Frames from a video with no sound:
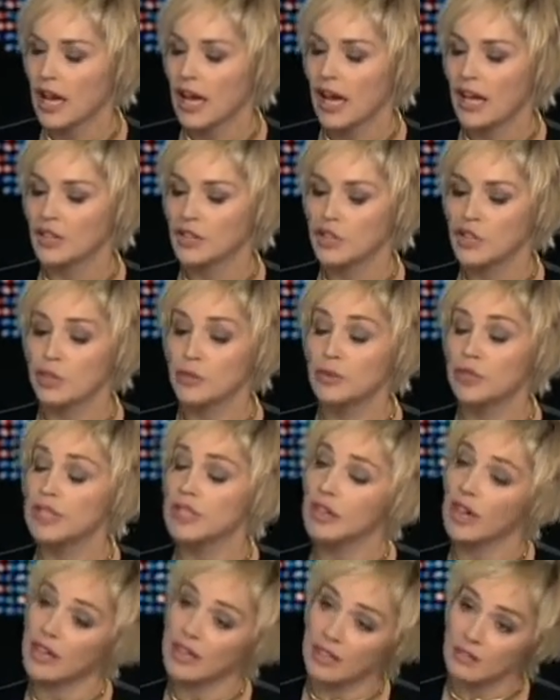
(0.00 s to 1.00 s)
And she was
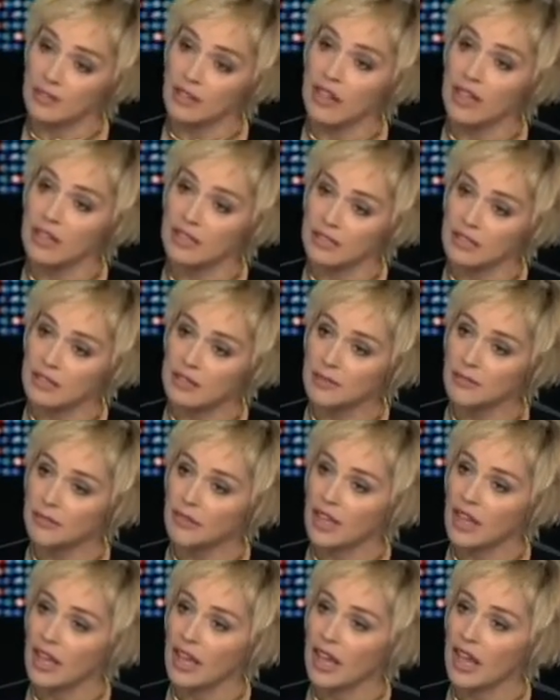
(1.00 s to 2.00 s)
dying of AIDS.
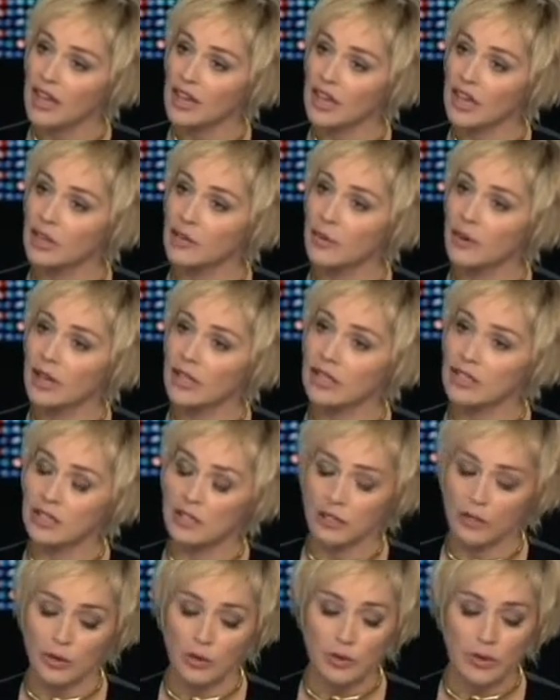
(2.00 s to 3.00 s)
And I
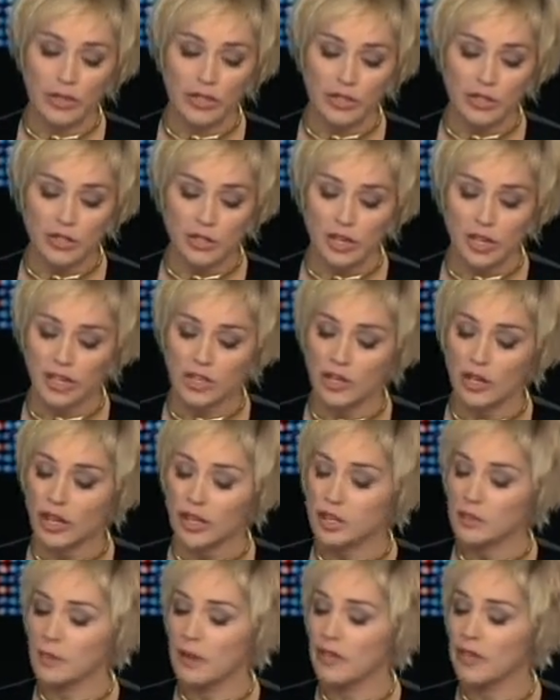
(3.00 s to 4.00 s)
granted her wish, and I
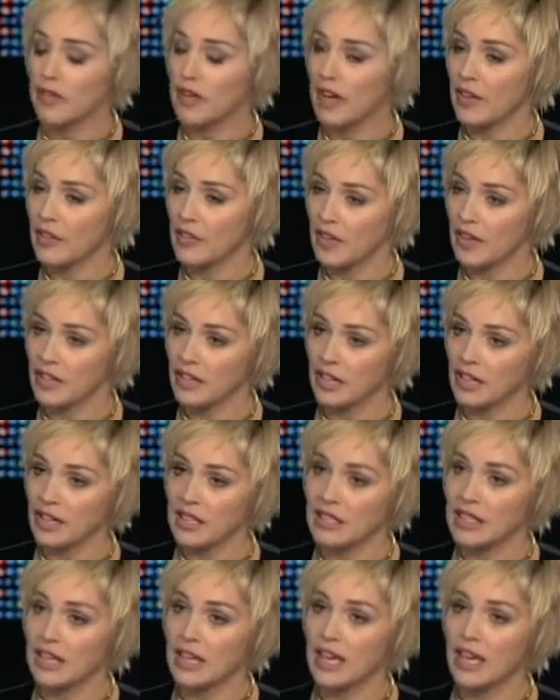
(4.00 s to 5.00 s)
talked about that that night
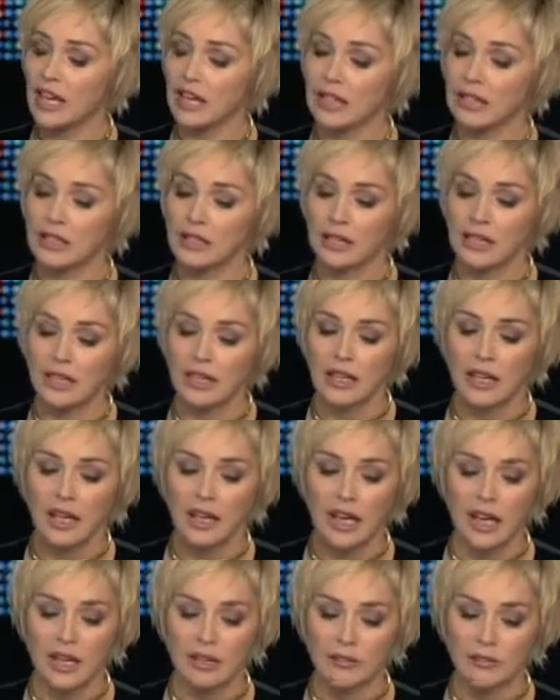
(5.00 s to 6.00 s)
in Cannes.
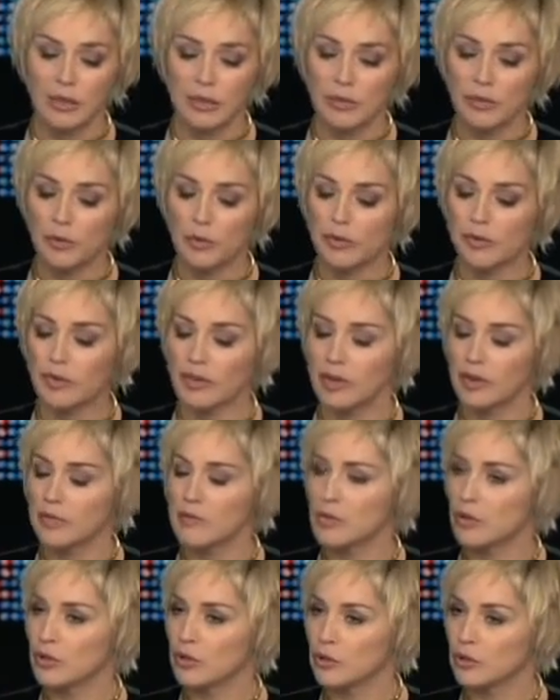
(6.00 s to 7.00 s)
And people were very
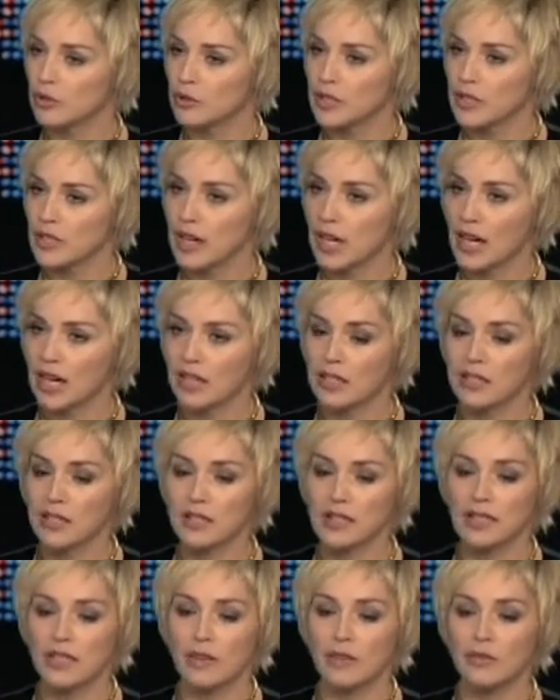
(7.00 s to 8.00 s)
moved.
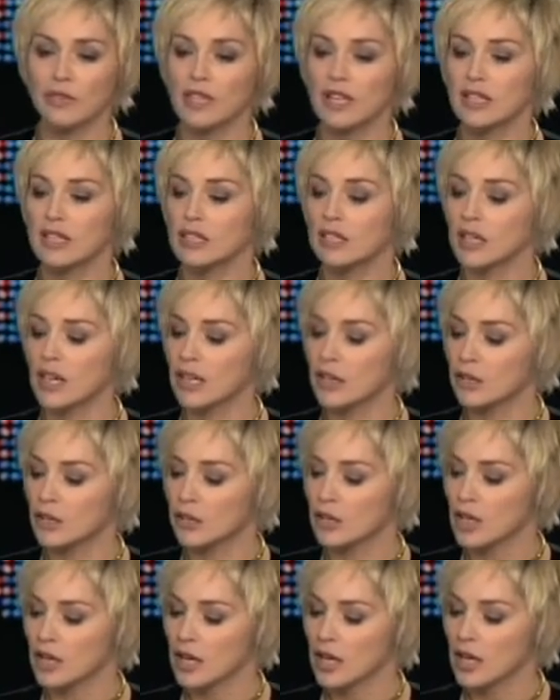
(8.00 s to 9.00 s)
And several days
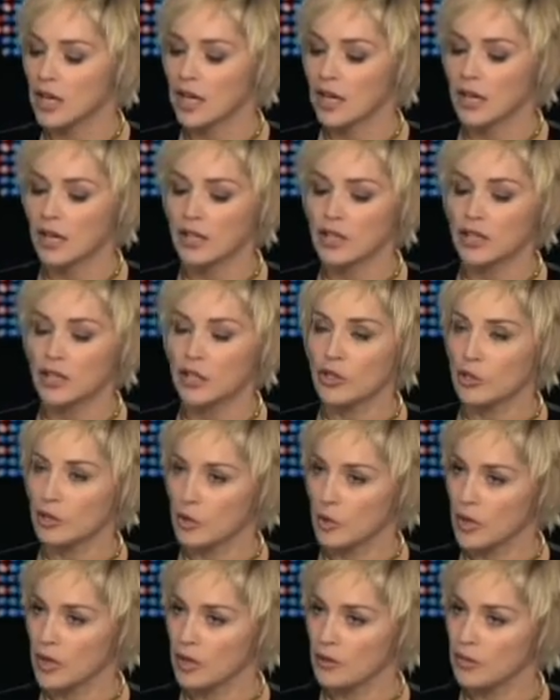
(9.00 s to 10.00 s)
later, Dr.
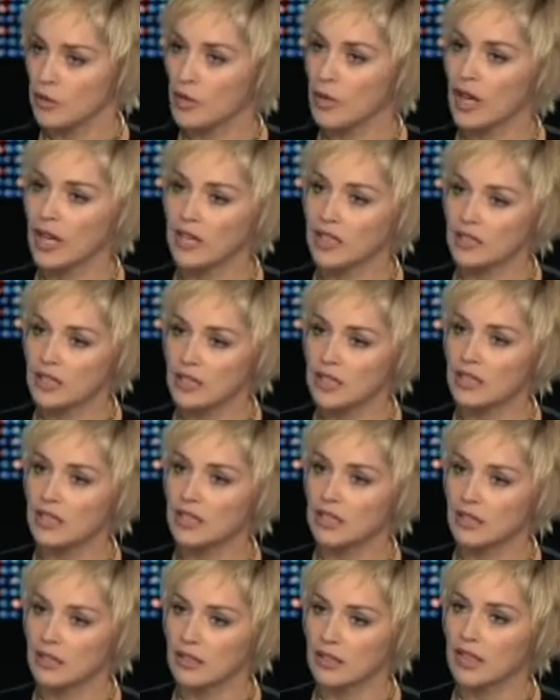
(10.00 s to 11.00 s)
Krim, who heads
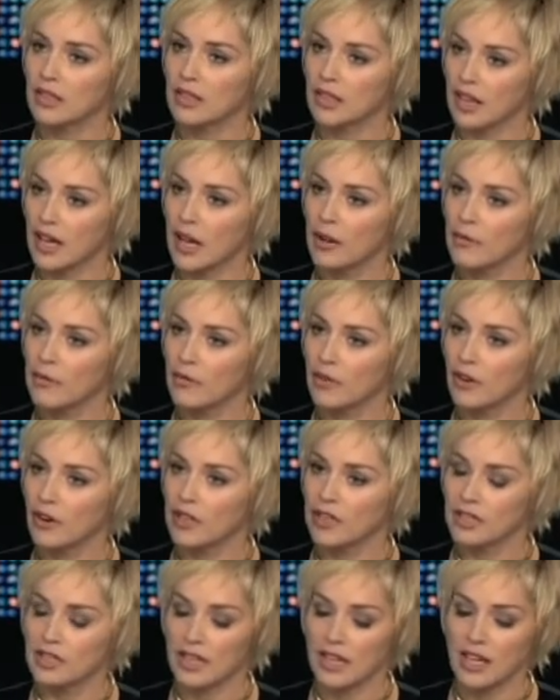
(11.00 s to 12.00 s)
the
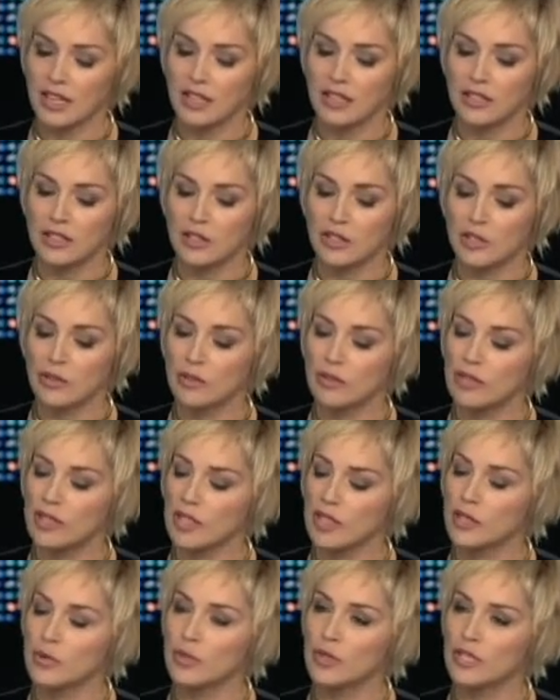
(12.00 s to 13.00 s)
AMFAR, said, Do you
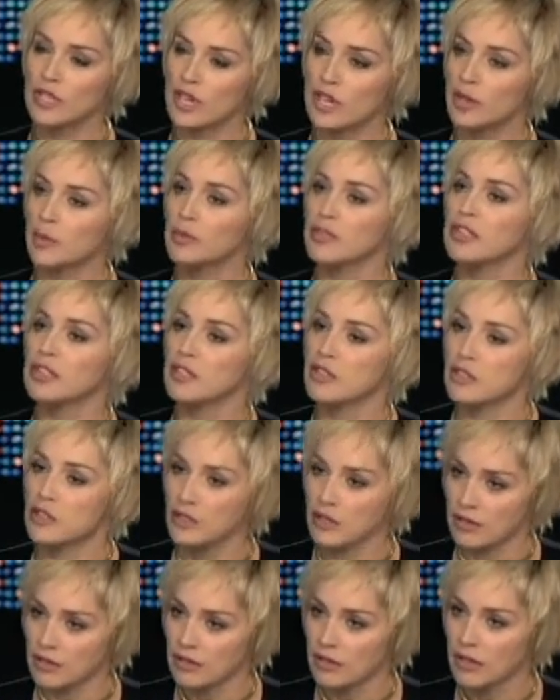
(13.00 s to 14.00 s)
think you would take a
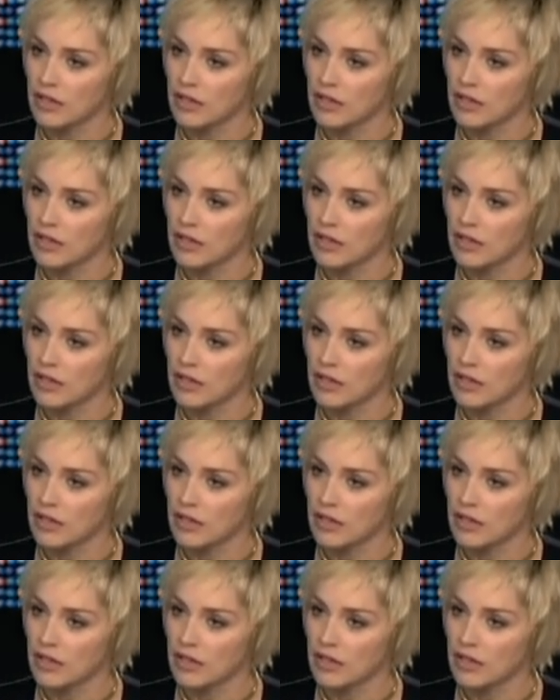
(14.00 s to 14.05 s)
position